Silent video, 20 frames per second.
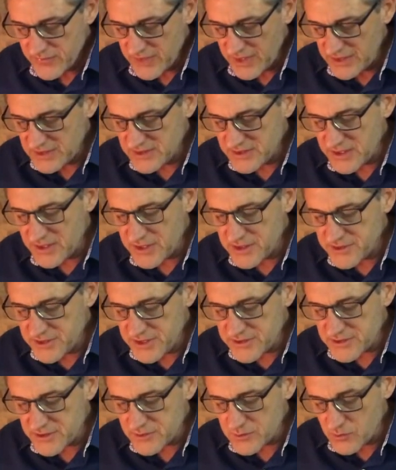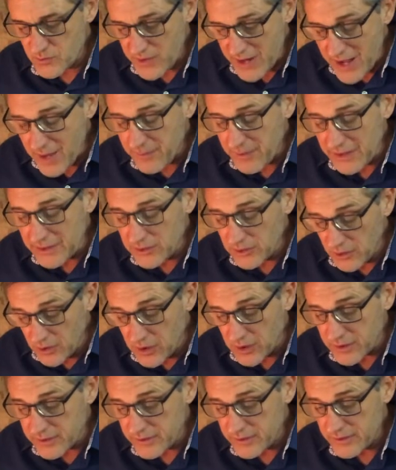and said to Jesus, Rabbi,
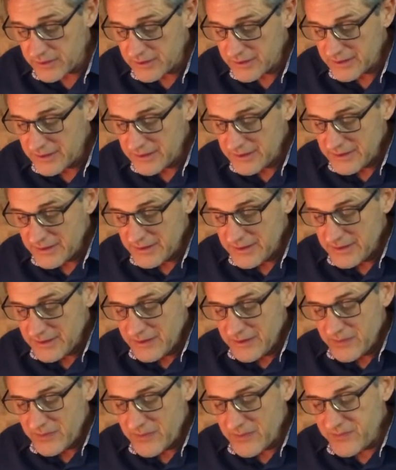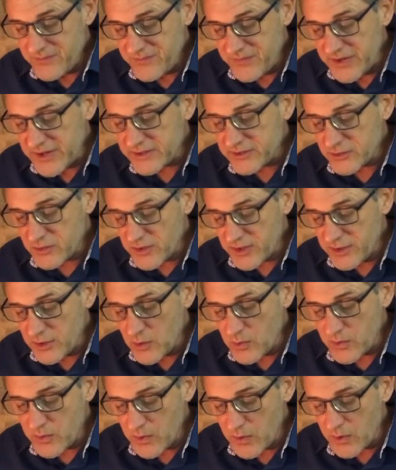look, the fig tree you
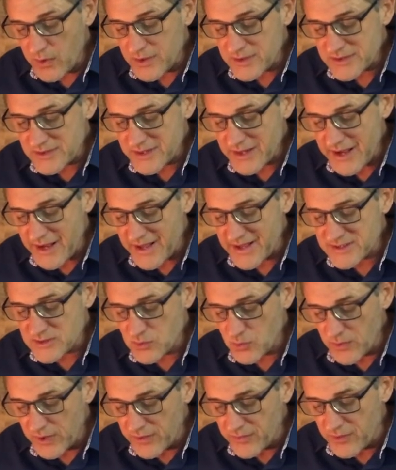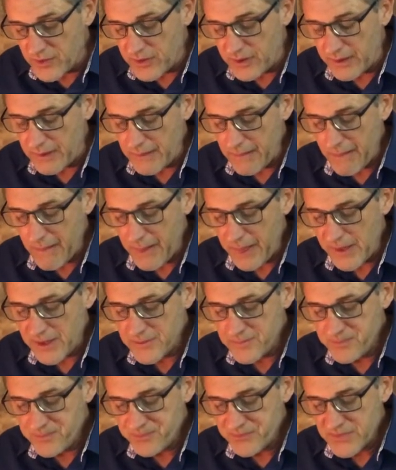cursed has withered.
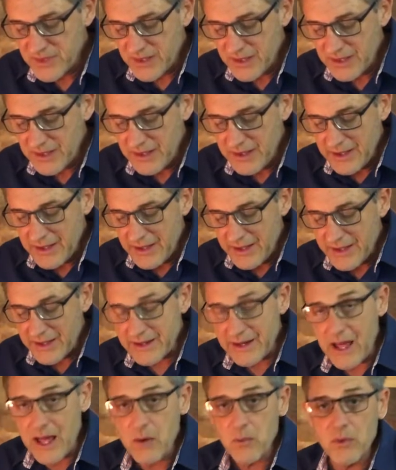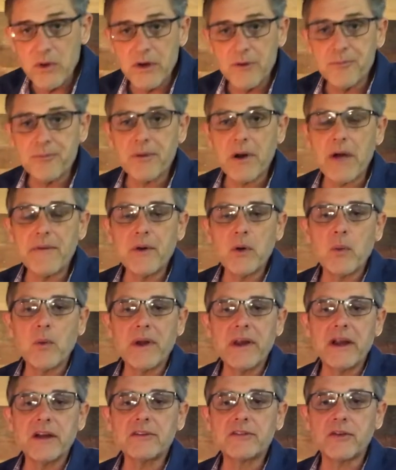And I would have probably
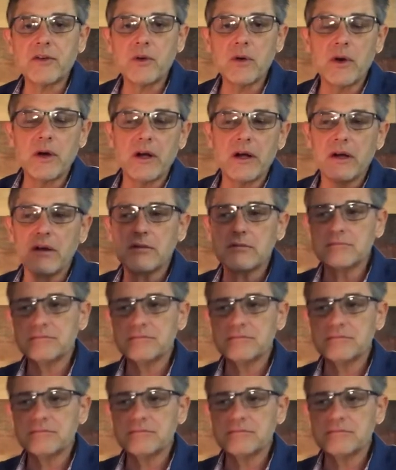went into a